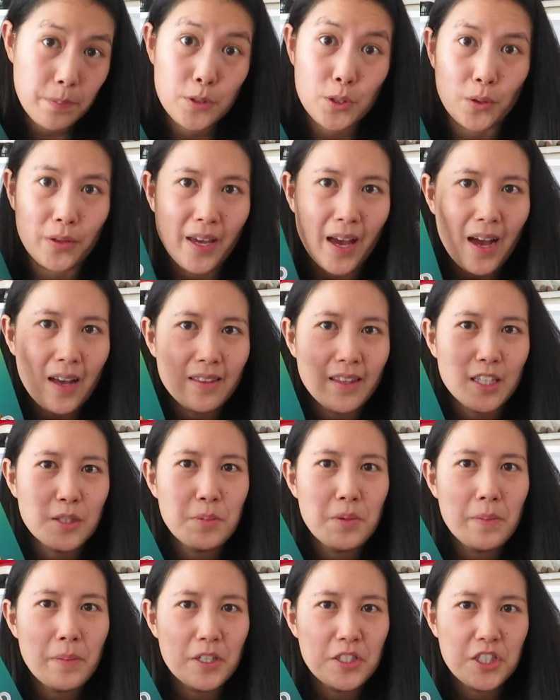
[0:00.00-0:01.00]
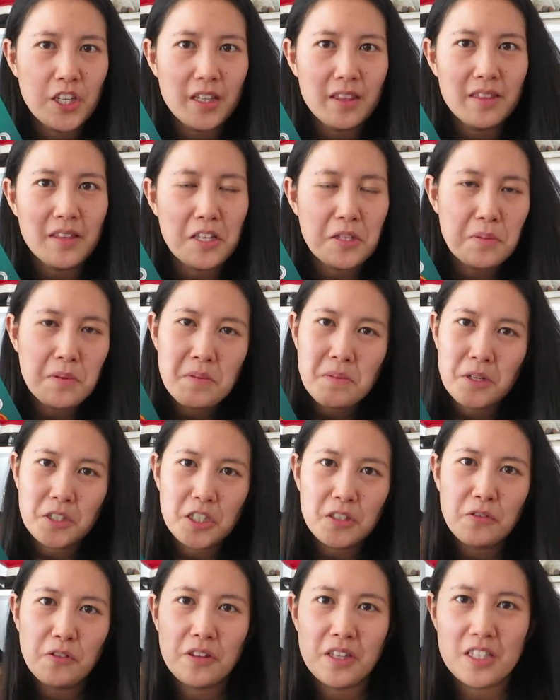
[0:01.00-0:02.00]
so yeah, that's pretty much it. That's pretty
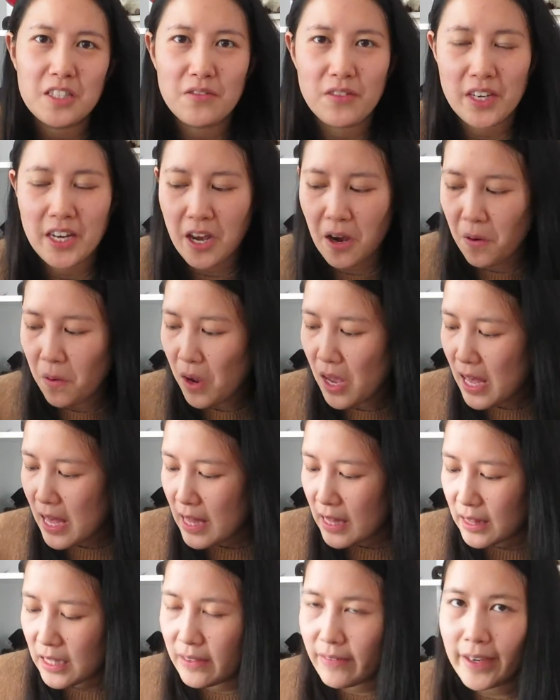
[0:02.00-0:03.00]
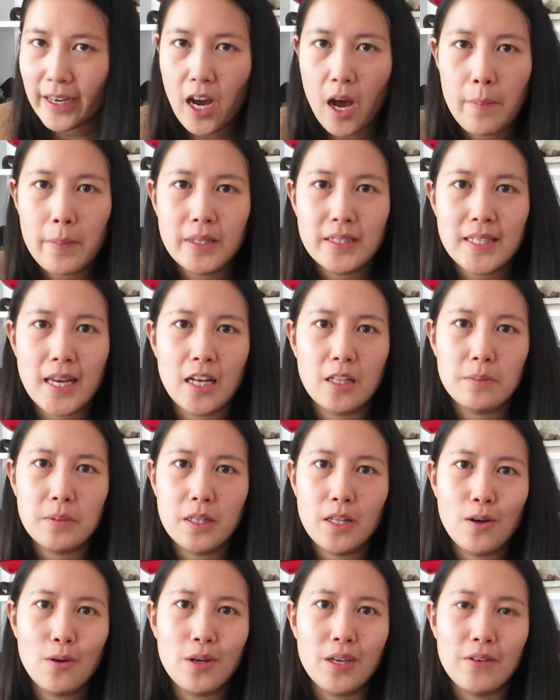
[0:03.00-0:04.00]
much it for this video. Leave a comment down
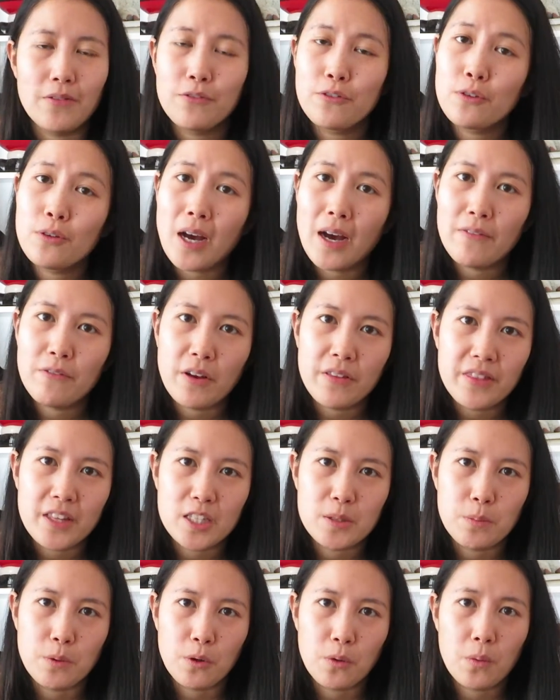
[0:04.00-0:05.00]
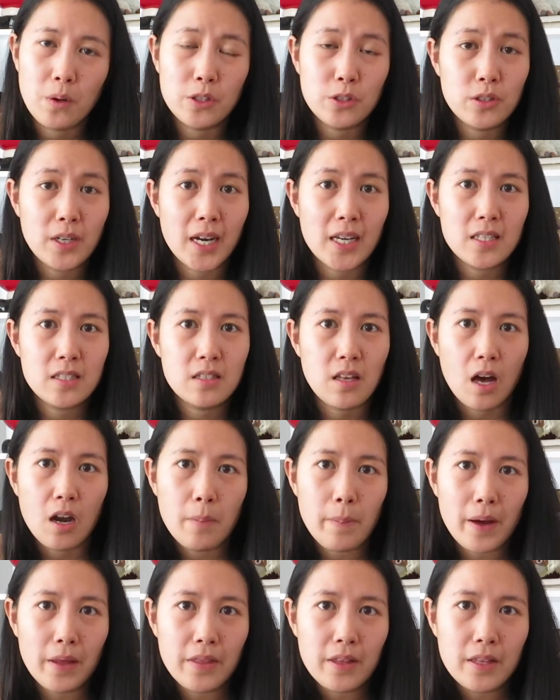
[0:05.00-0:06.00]
below if you have read this book, what you guys
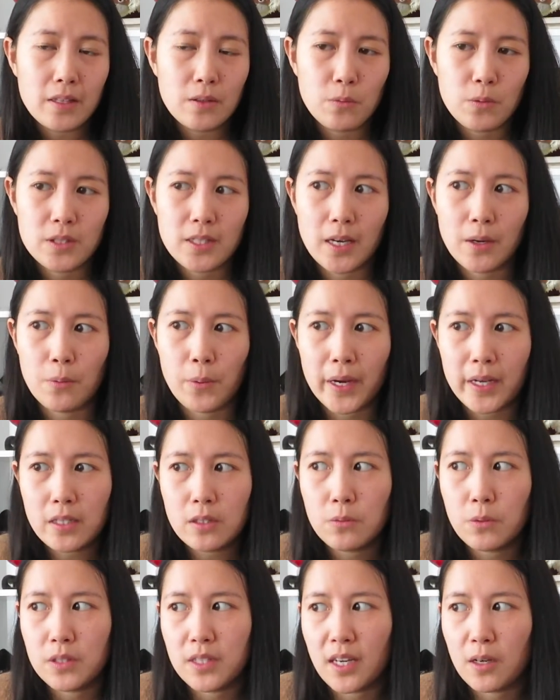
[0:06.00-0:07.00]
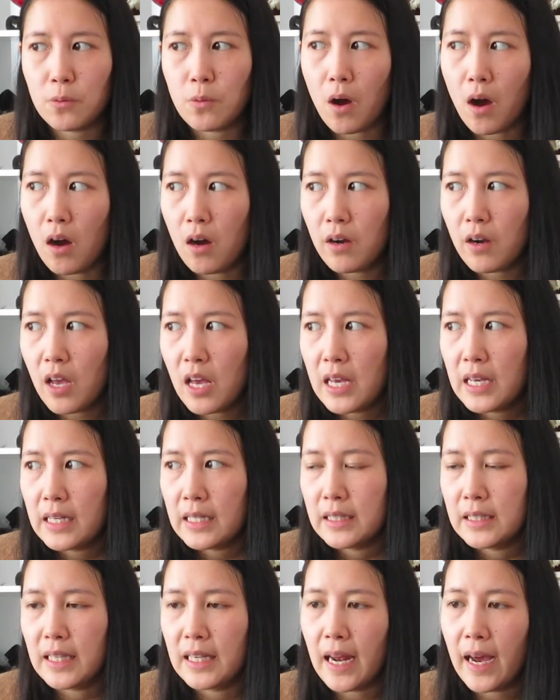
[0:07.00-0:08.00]
thought about it. Was I right? Was I wrong?
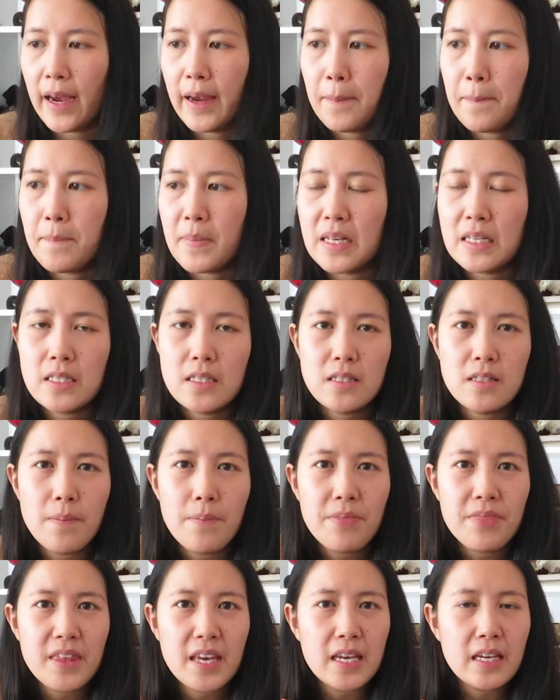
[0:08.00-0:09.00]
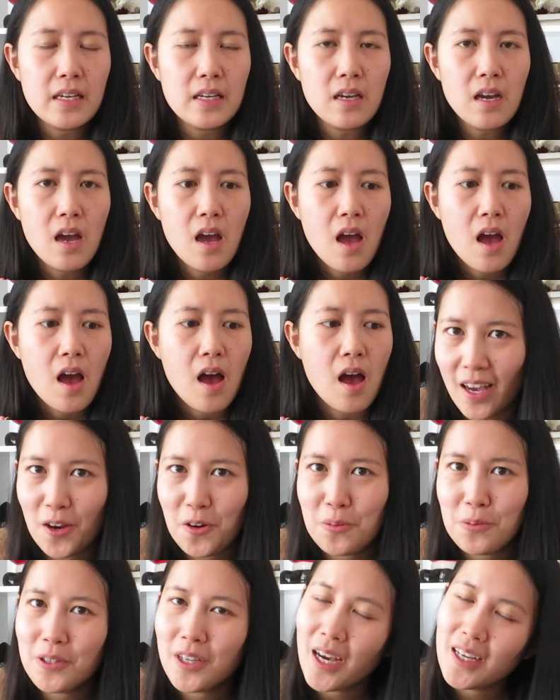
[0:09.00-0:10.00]
Did I miss something? I
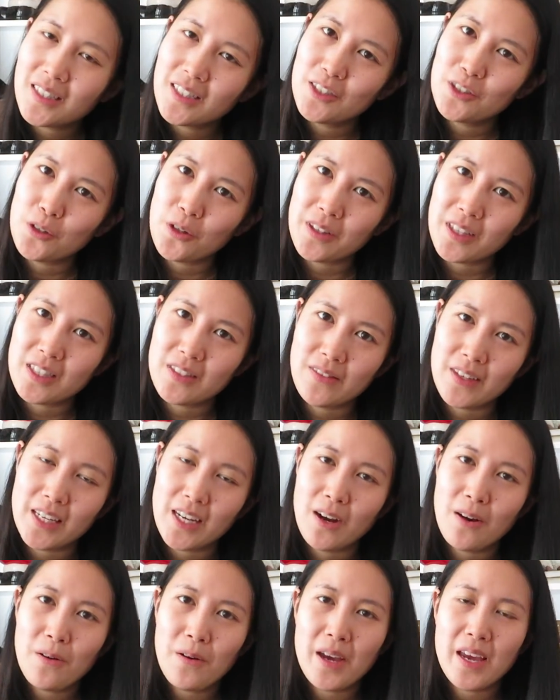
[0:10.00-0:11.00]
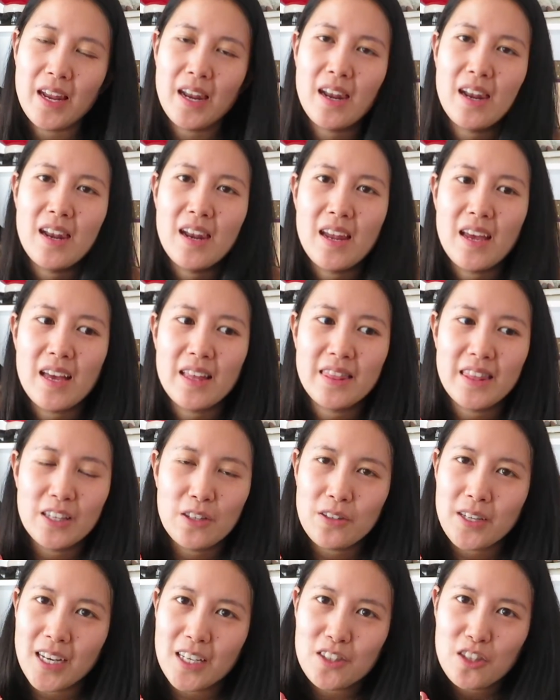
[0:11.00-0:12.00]
hope you guys enjoyed this video and
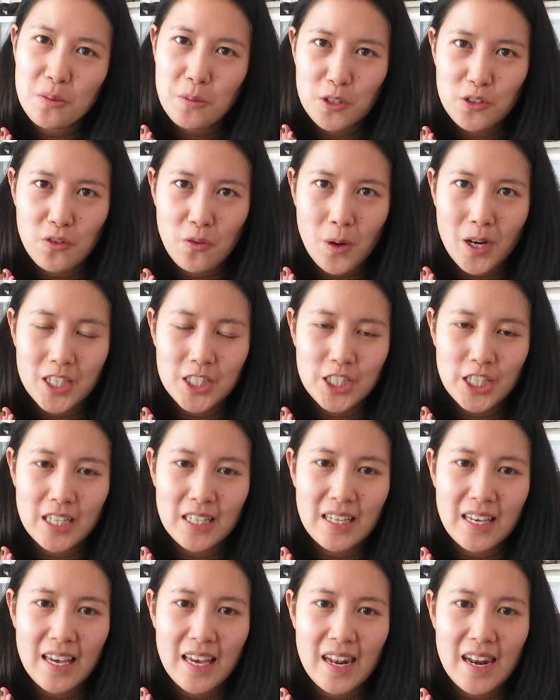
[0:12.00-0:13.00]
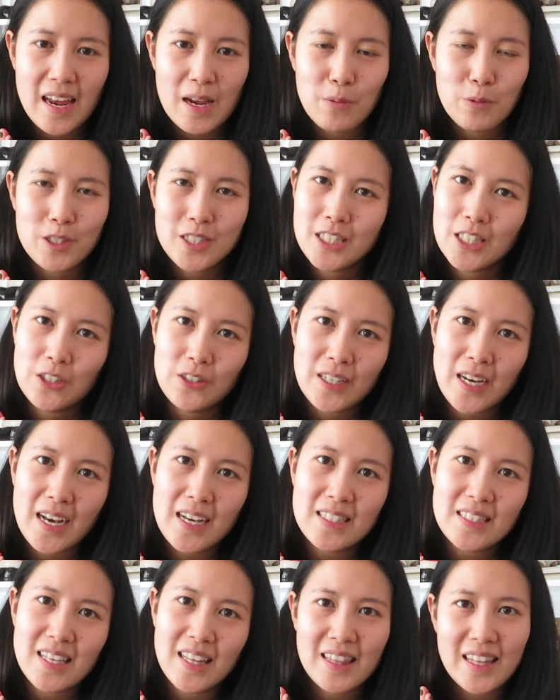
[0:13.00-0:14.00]
thank you guys so much for watching and I will see you
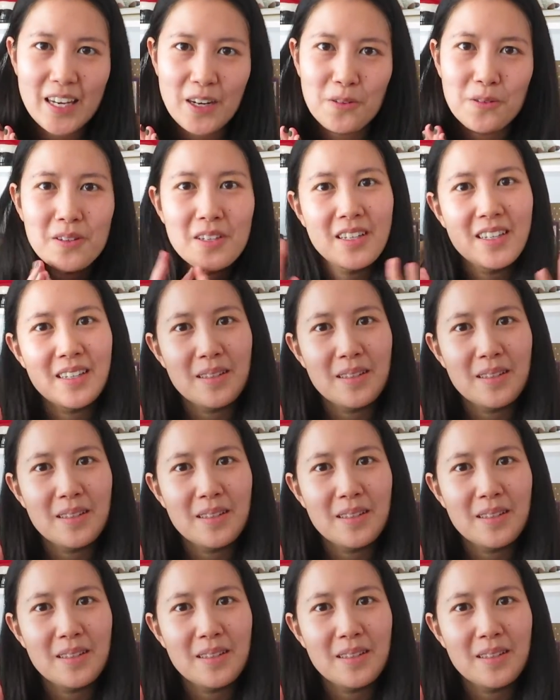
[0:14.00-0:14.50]
guys later.